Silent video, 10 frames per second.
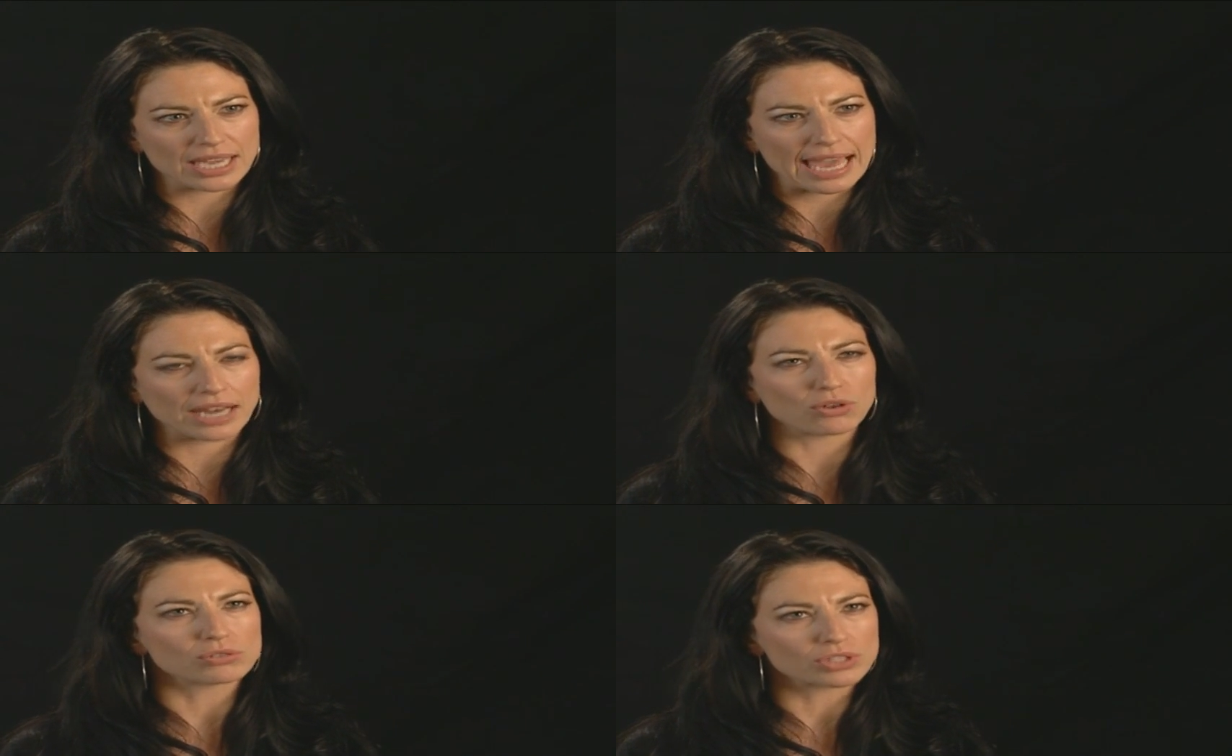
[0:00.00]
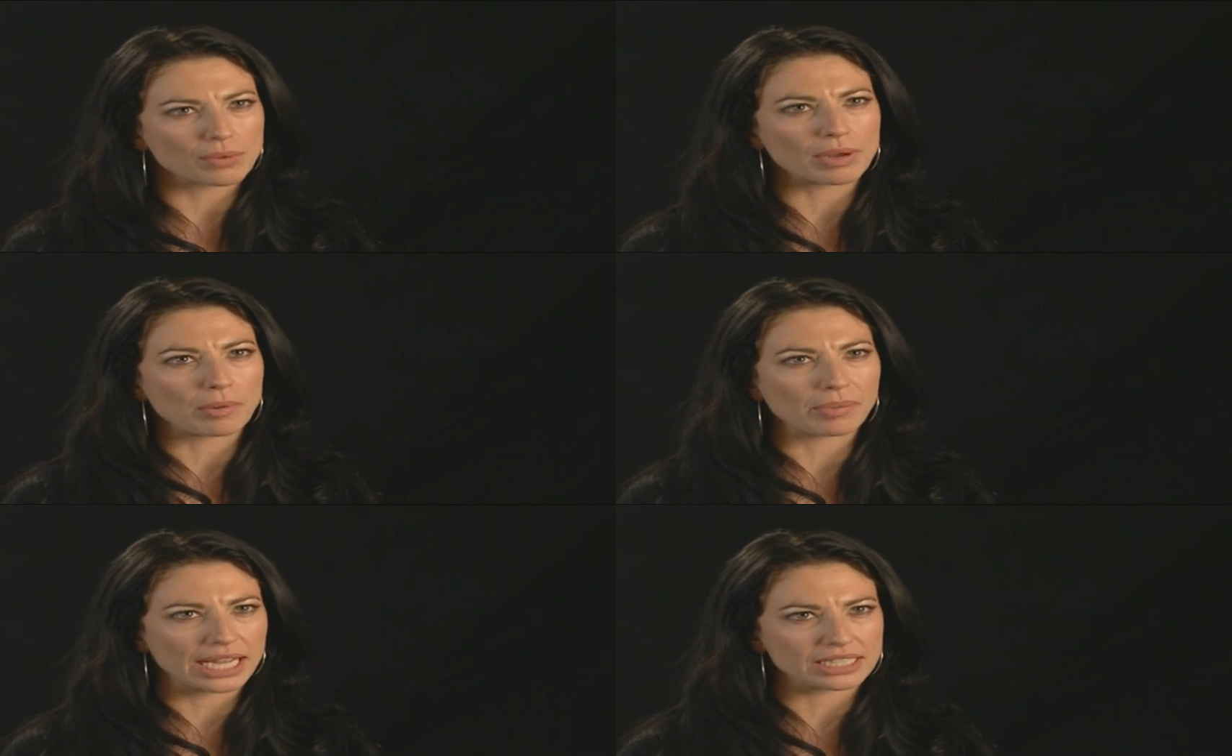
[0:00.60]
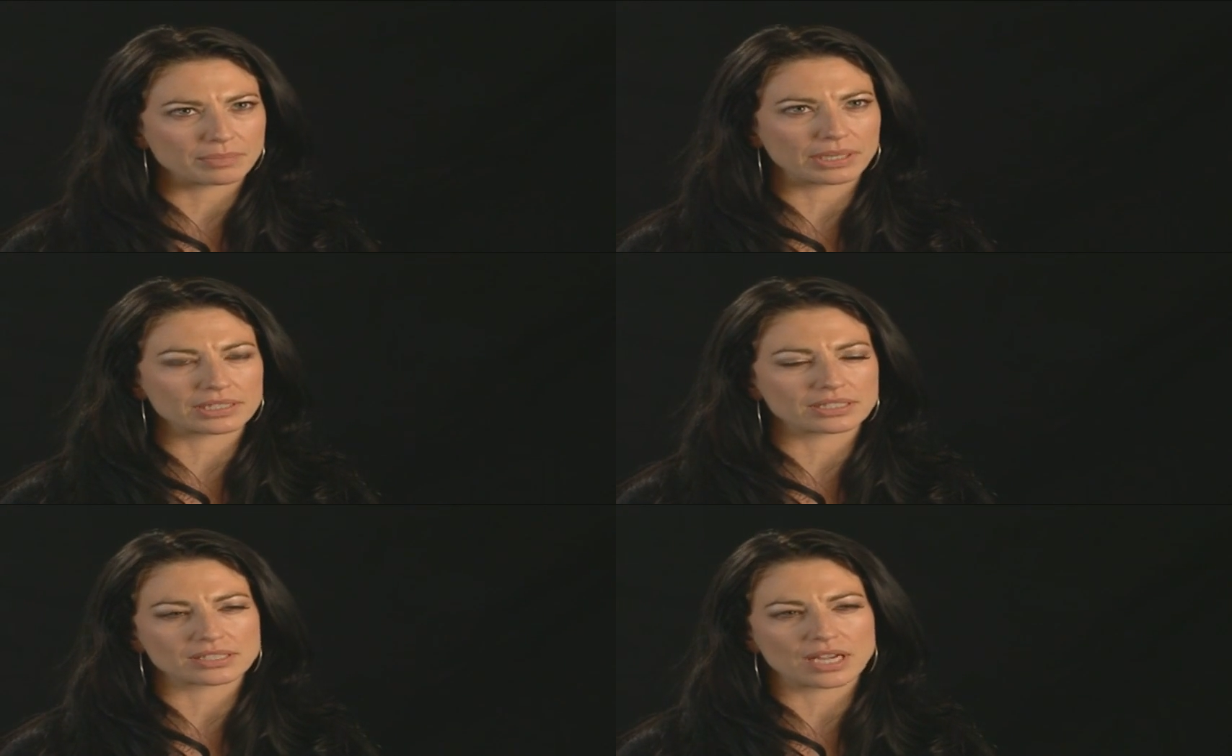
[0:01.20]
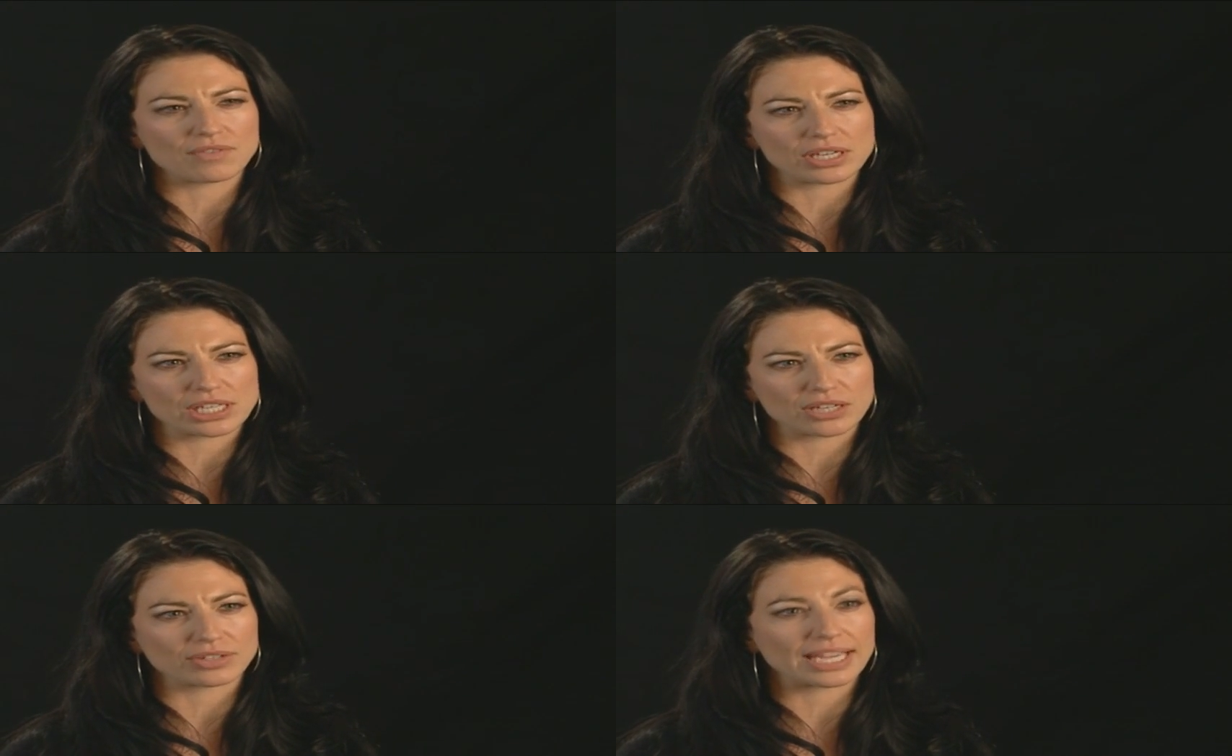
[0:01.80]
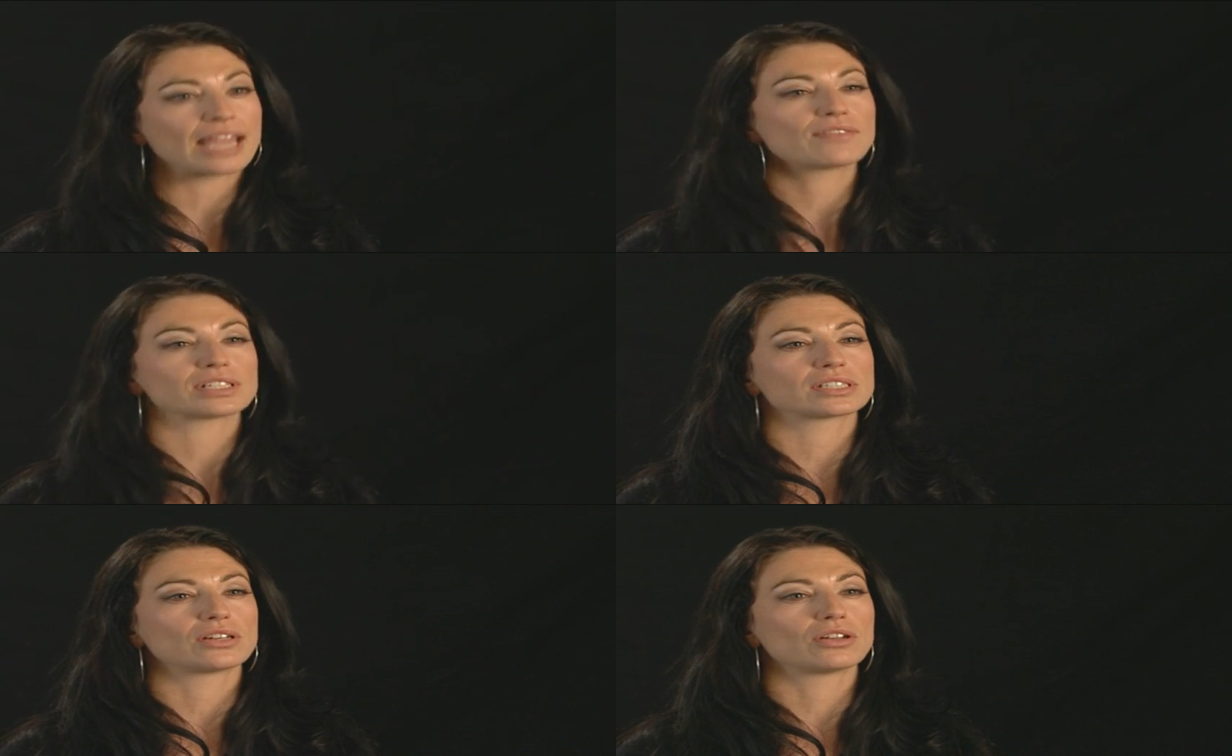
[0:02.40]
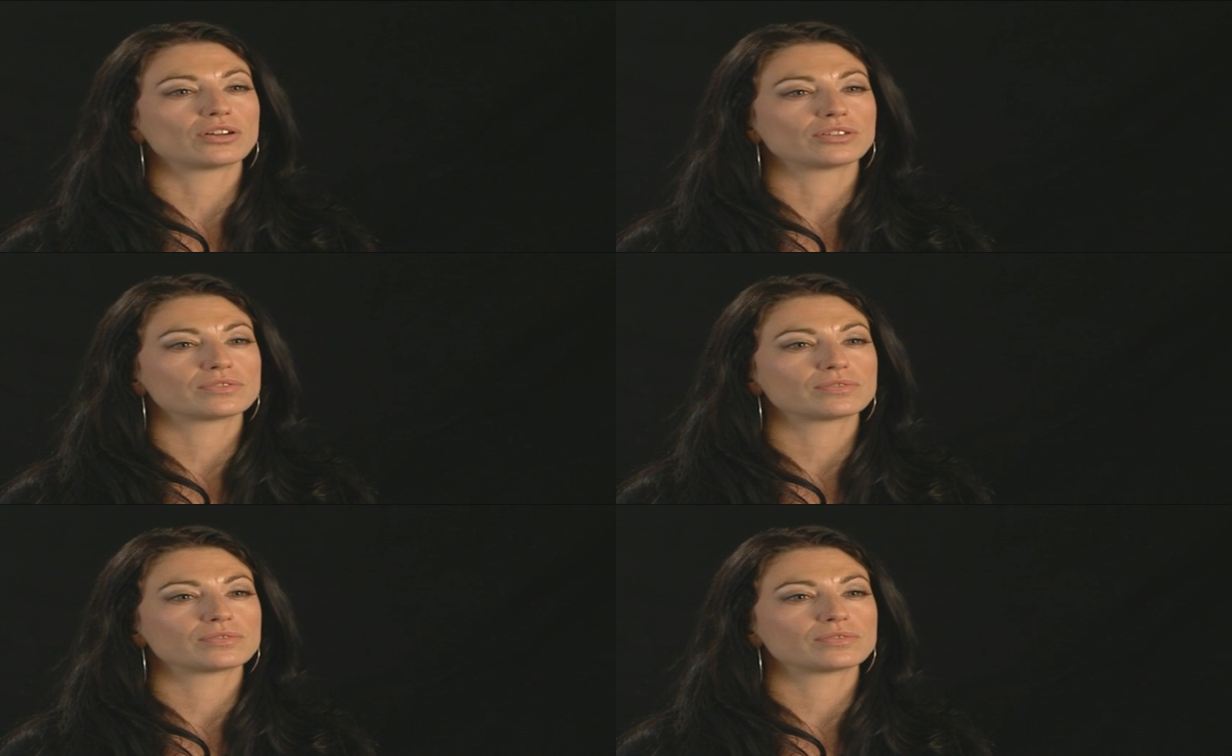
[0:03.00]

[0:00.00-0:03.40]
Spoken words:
And also we were blessed because the Sci-Fi Channel gave us a lot of